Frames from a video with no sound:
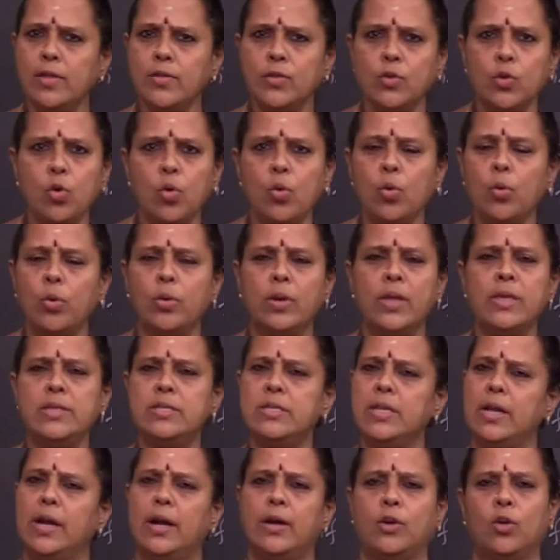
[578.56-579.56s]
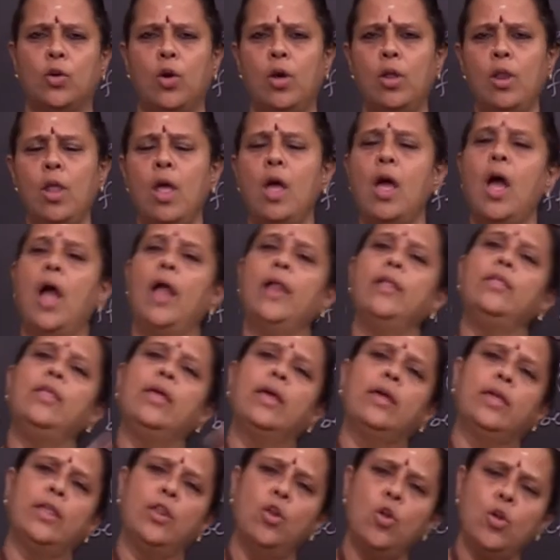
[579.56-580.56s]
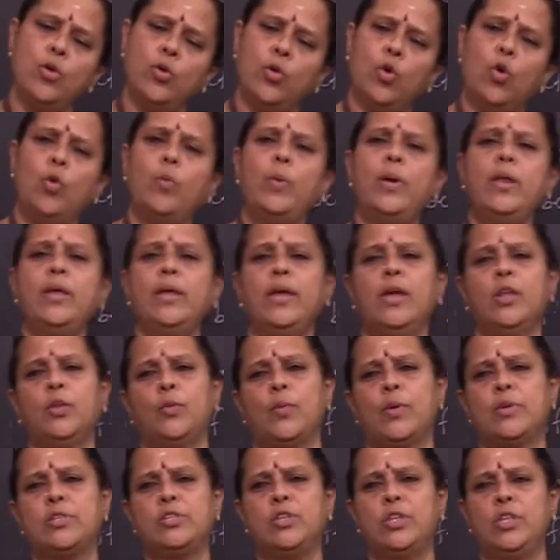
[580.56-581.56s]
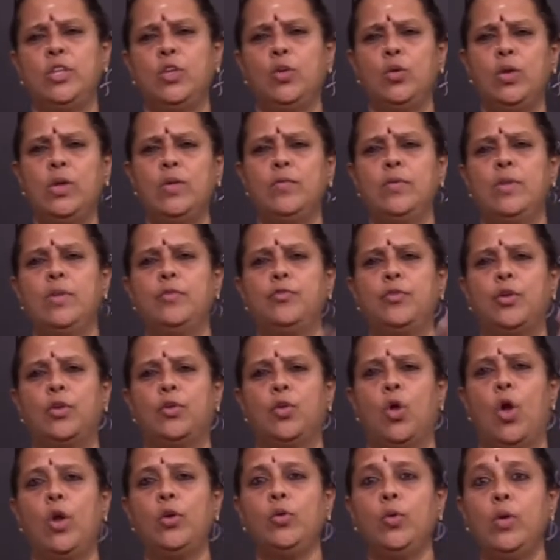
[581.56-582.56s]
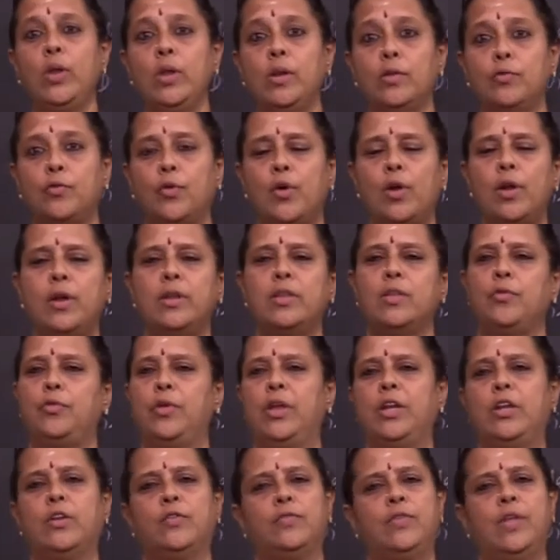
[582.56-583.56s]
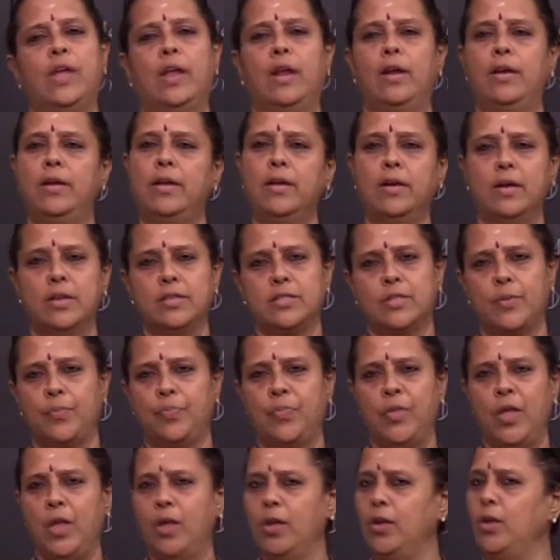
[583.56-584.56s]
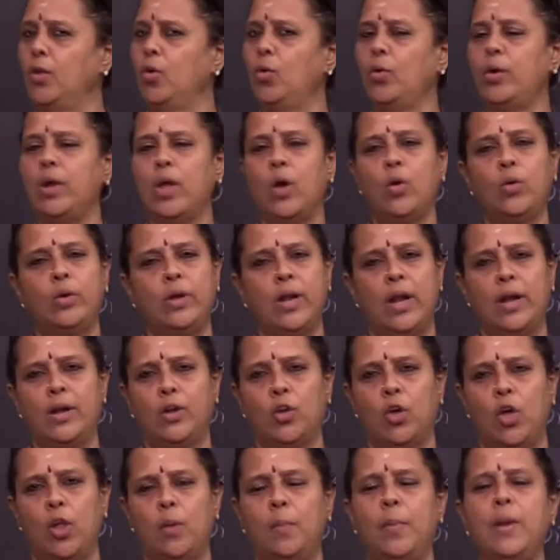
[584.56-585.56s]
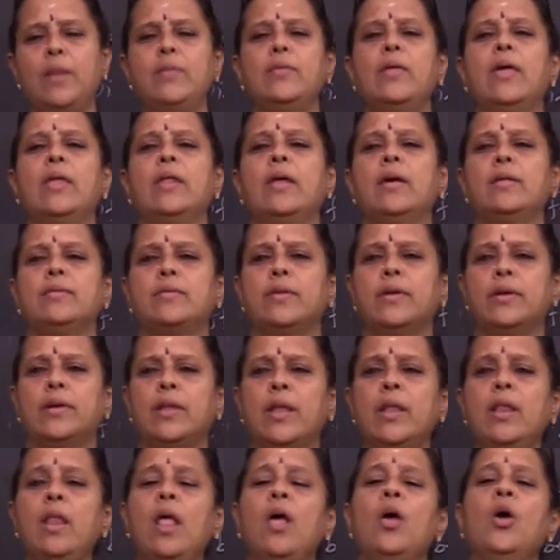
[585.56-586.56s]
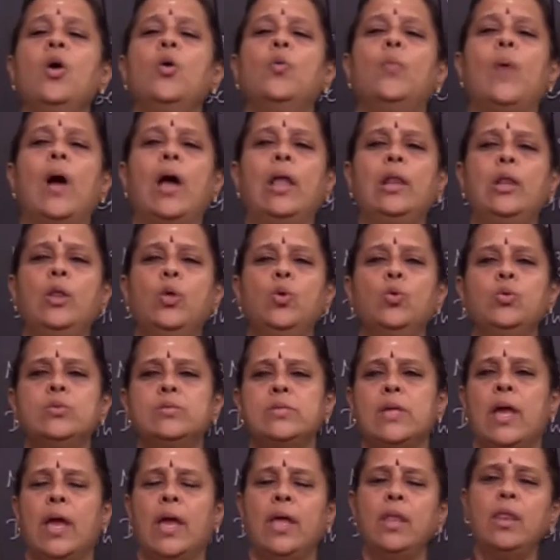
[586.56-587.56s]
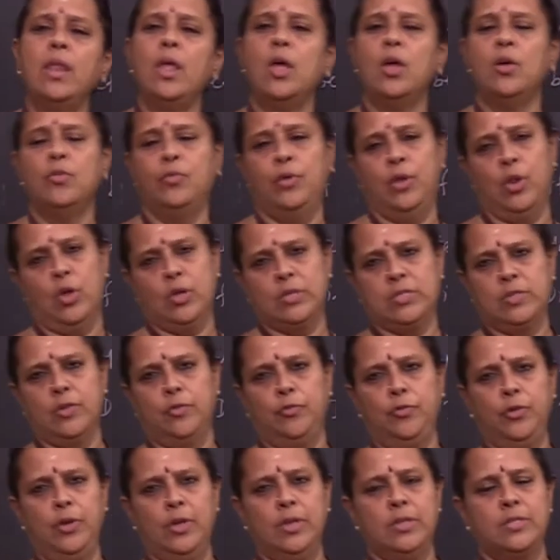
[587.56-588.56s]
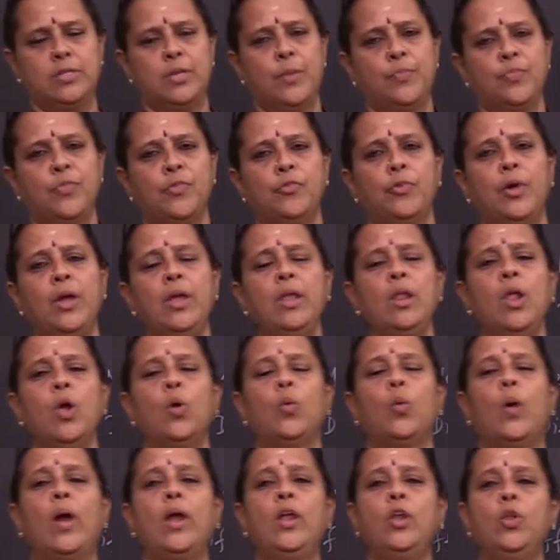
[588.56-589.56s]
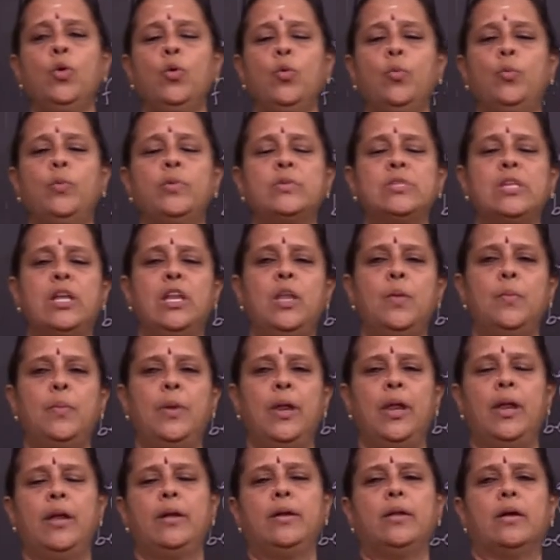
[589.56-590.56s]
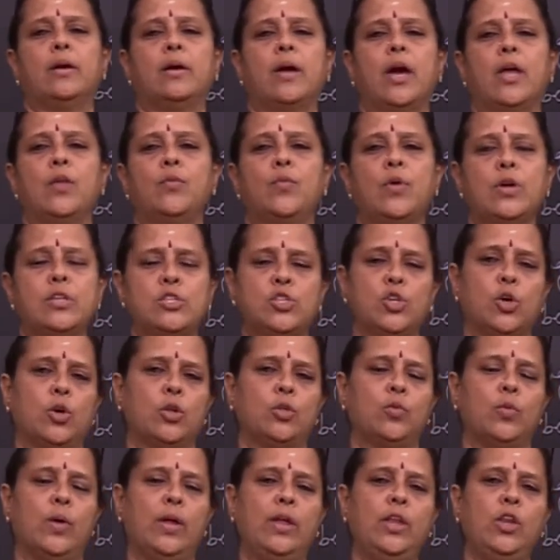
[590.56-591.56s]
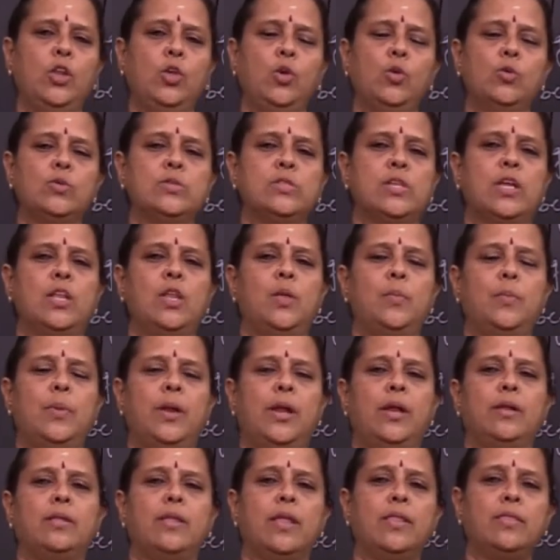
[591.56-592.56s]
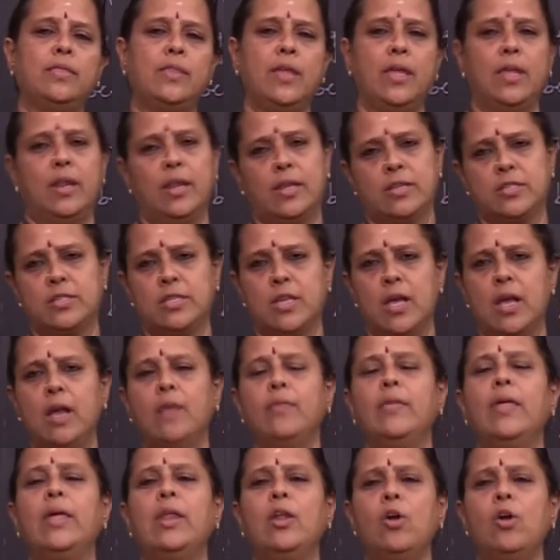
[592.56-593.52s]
is no reason at all and nobody can question you even if you are not going to fall at the feet of the elders. No doubt at all. But there are certain values and philosophies. Fine. Why do you celebrate Karwa Chauth? Why do you celebrate Dhanteras? They